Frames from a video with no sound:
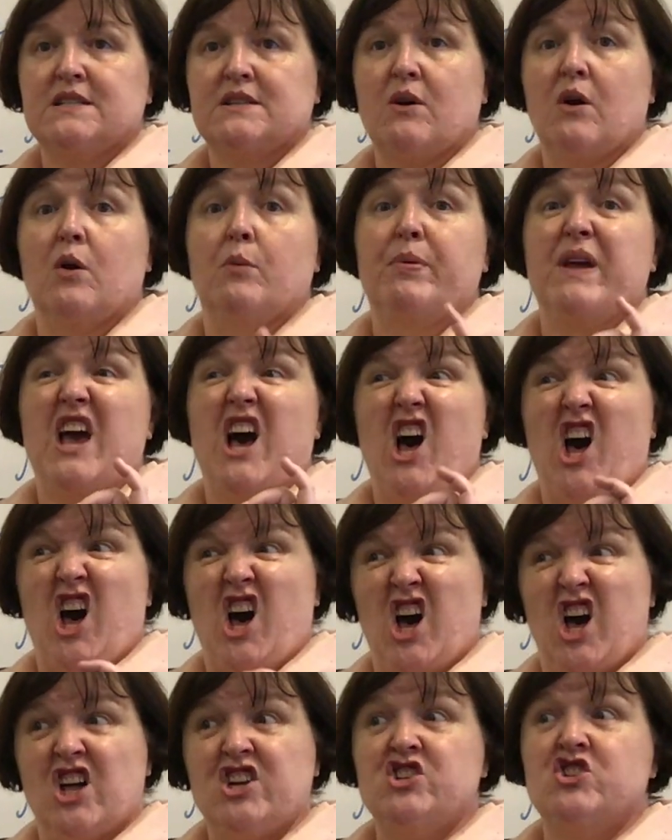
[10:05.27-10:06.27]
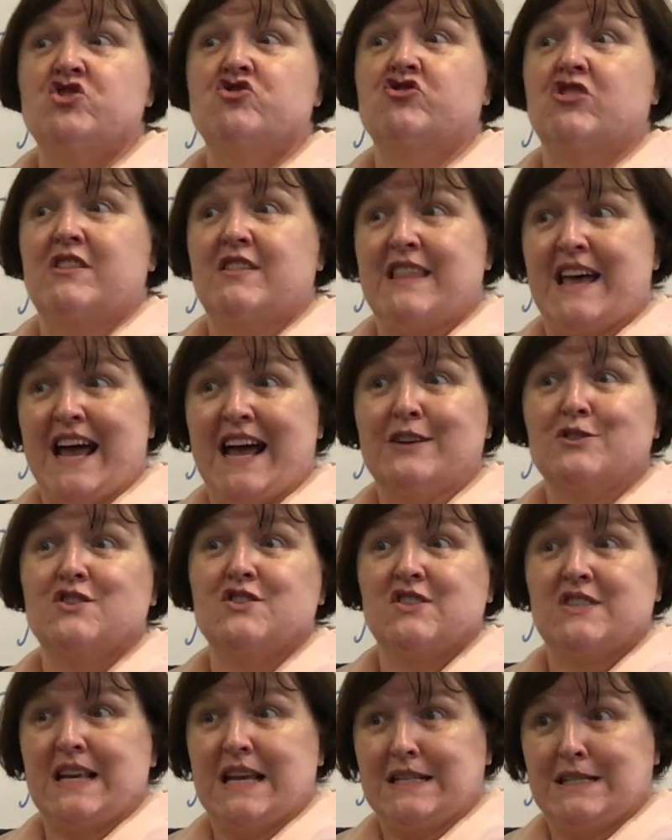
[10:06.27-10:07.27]
so it would be
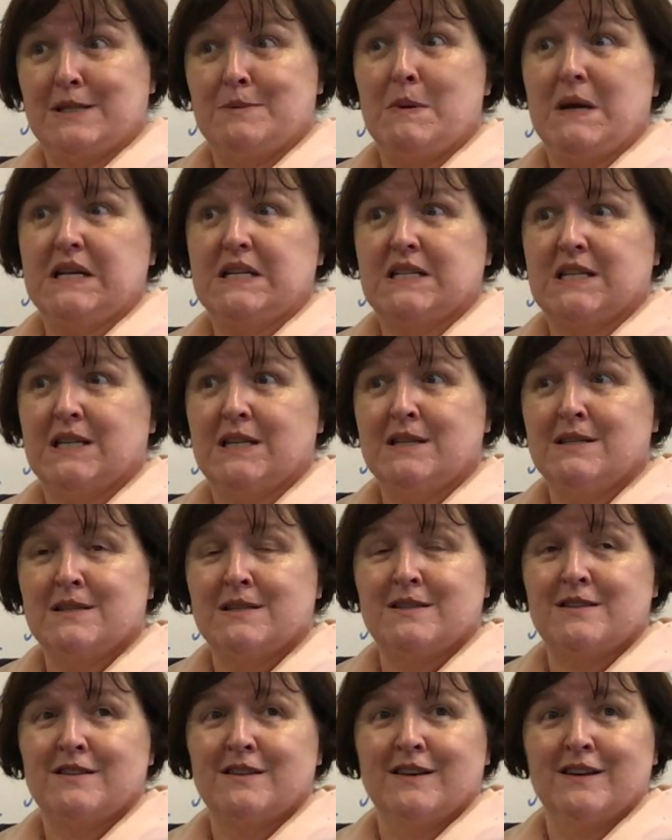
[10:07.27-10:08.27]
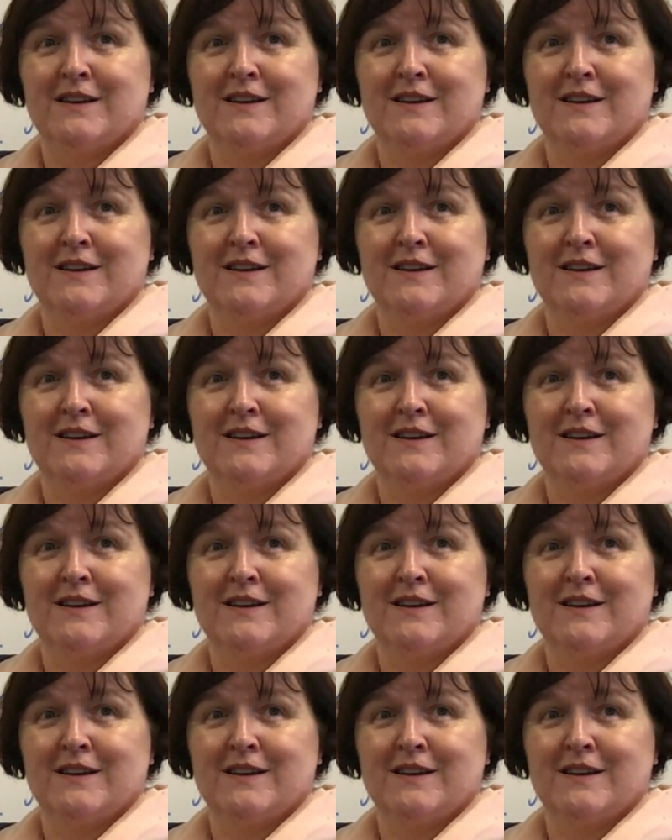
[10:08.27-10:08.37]
100,000 centimetres.